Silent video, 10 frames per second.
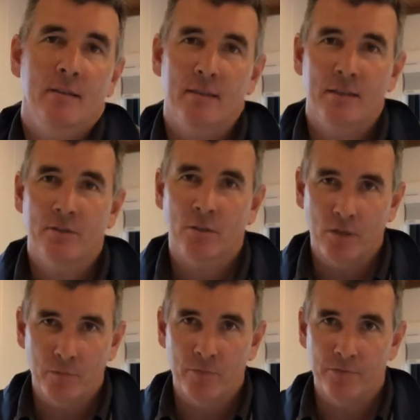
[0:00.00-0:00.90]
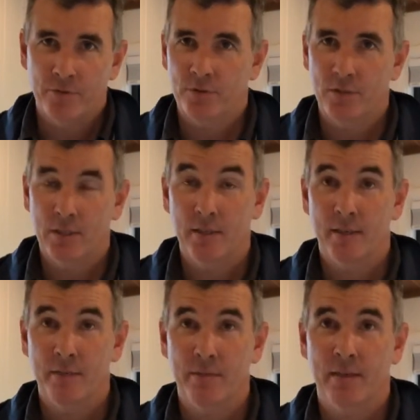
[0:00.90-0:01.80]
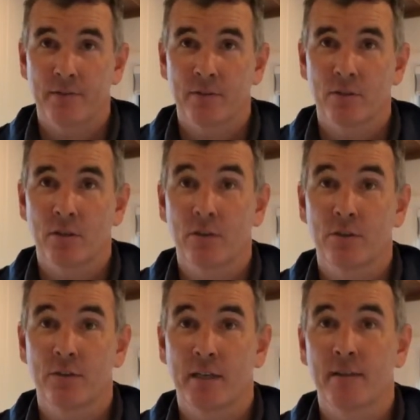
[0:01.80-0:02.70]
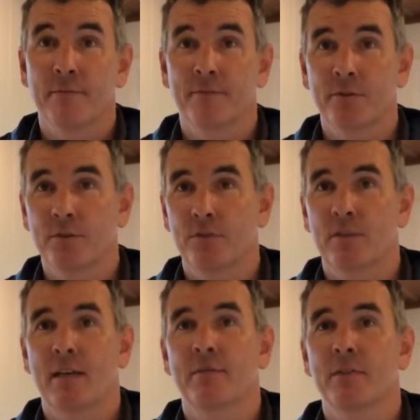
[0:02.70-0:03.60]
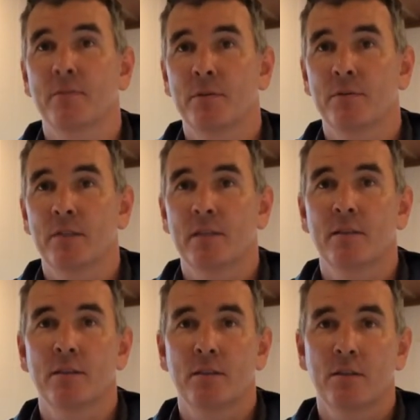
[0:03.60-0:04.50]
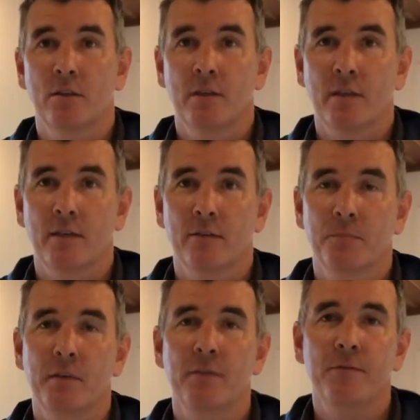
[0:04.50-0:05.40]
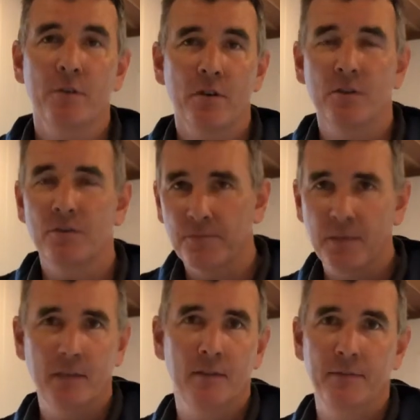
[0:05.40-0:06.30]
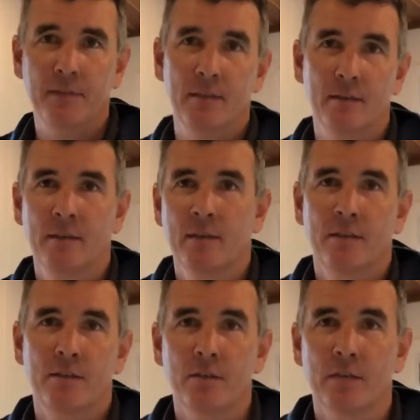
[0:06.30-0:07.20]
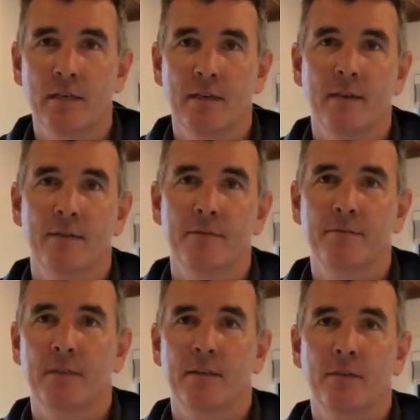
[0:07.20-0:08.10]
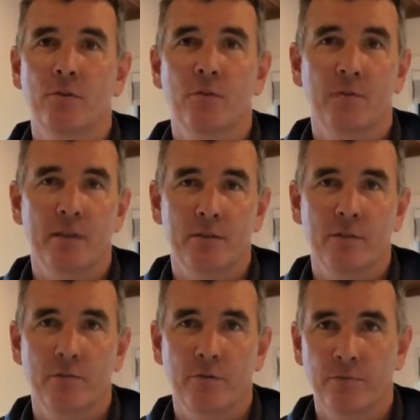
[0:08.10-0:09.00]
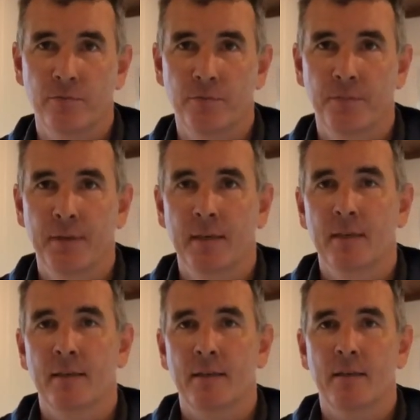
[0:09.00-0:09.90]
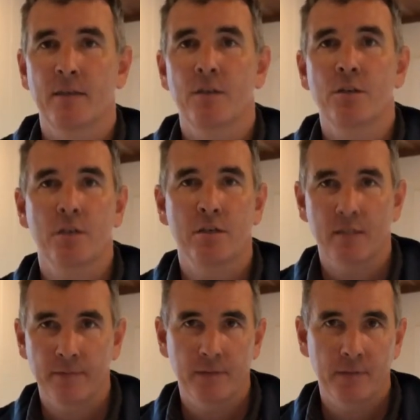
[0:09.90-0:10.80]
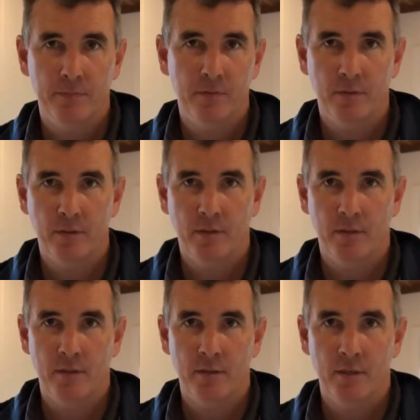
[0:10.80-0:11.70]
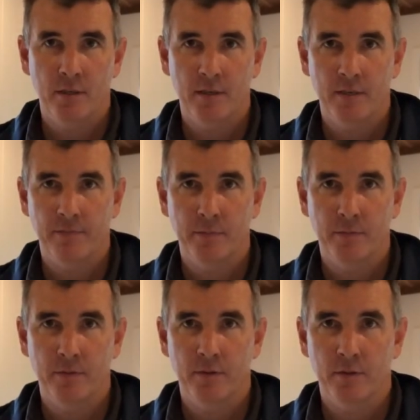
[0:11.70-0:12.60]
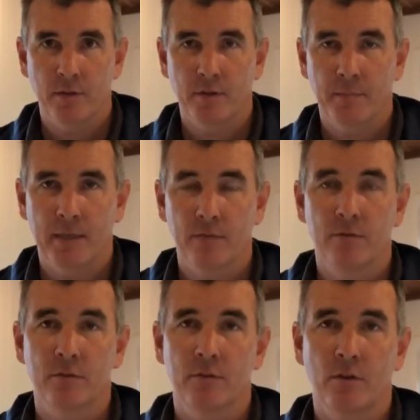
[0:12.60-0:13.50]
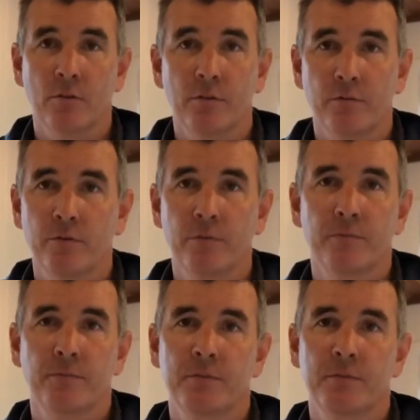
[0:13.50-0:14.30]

There's a lot more versatility with having a solar trailer versus having it built into the tiny house. But if you know definitively that you're going to have a north-facing roof, then you can definitely put the solar panels on the roof.